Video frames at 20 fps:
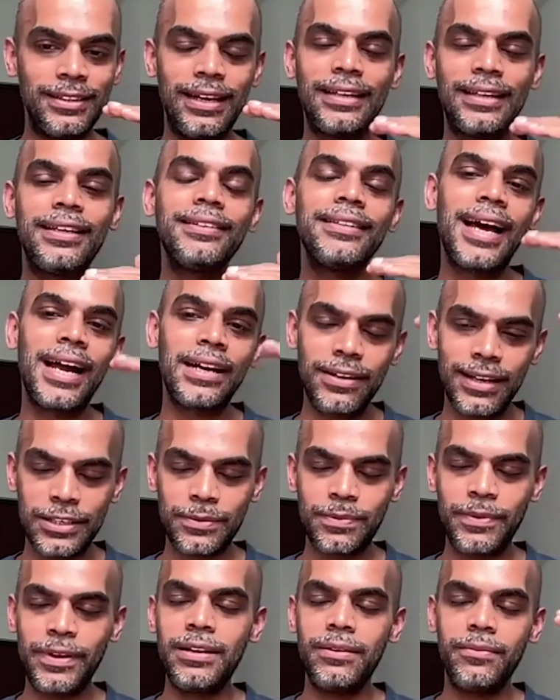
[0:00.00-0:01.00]
think that has
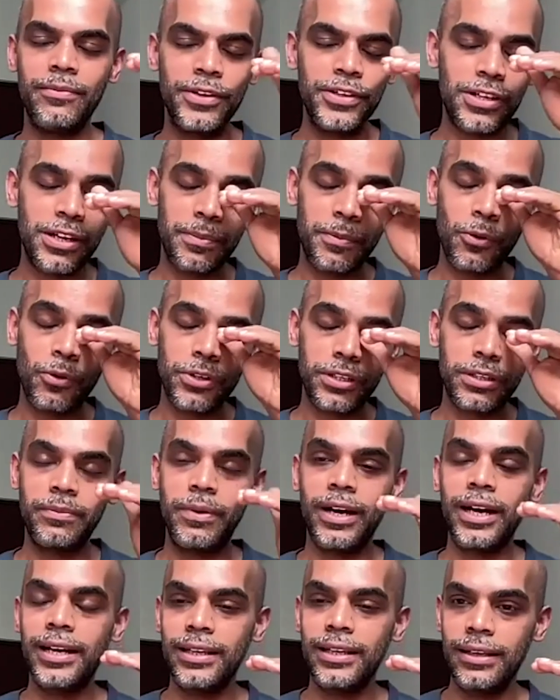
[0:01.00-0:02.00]
been misreported
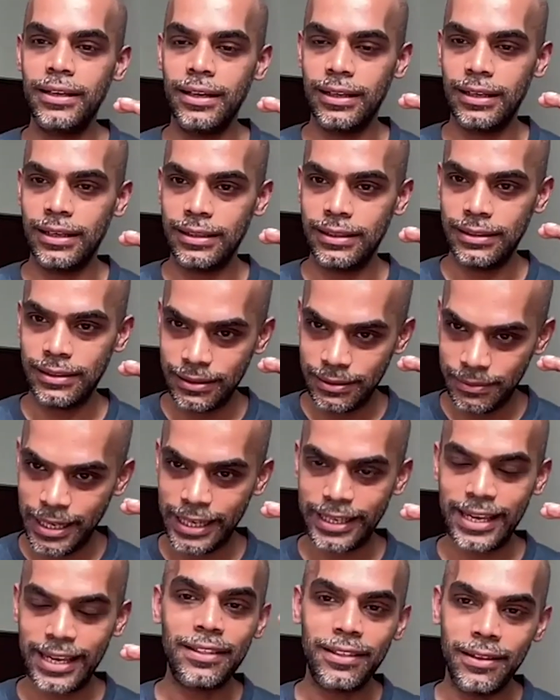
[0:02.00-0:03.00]
by
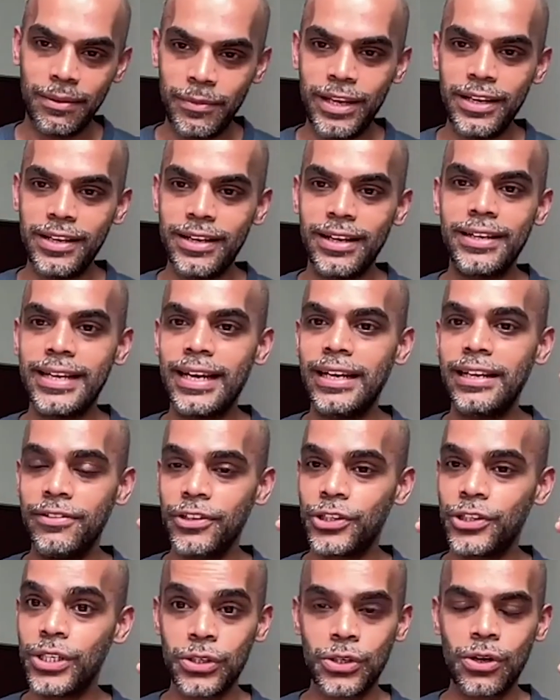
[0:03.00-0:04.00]
again the media in Delhi,
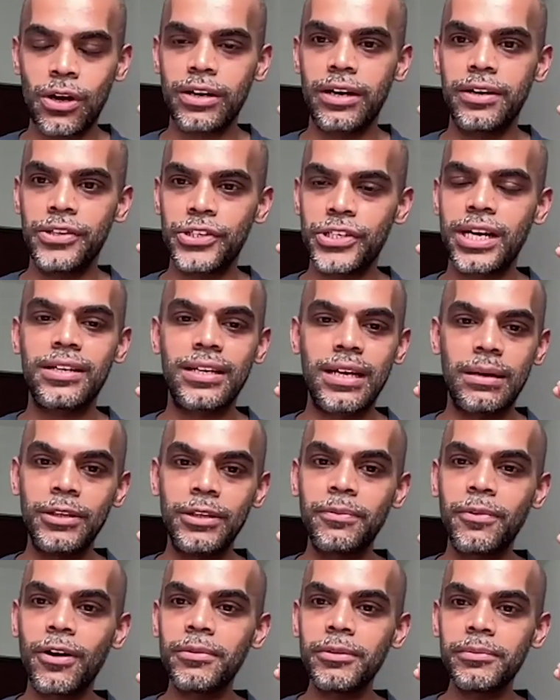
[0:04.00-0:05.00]
which does not understand Tamil.
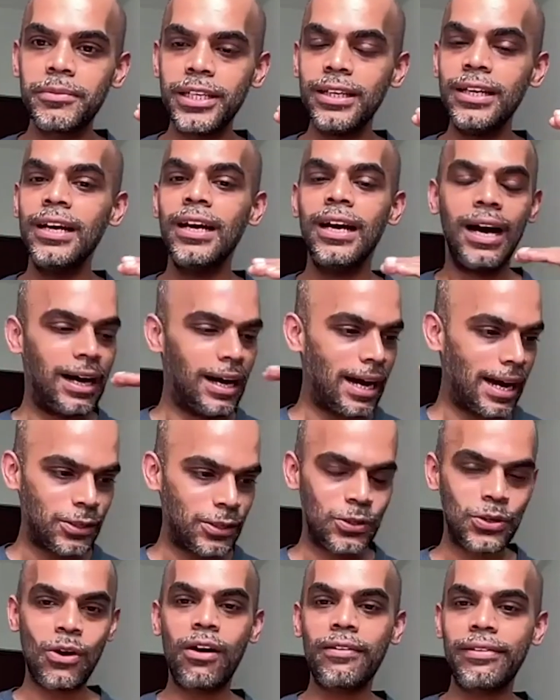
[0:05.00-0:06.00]
Probably I
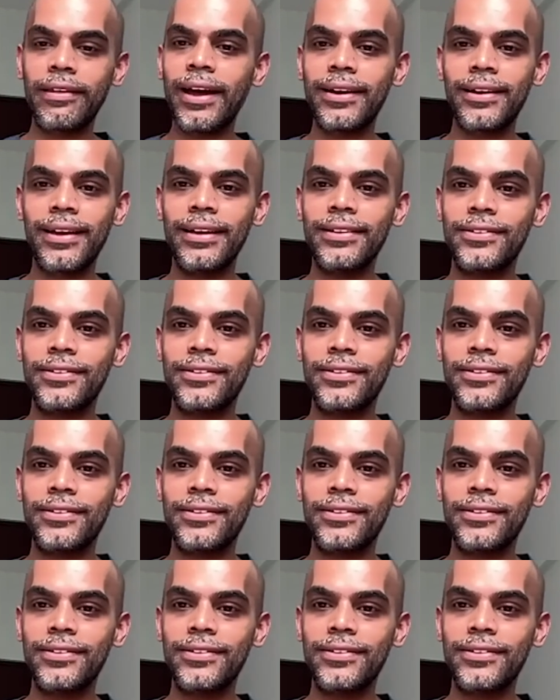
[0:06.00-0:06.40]
saw that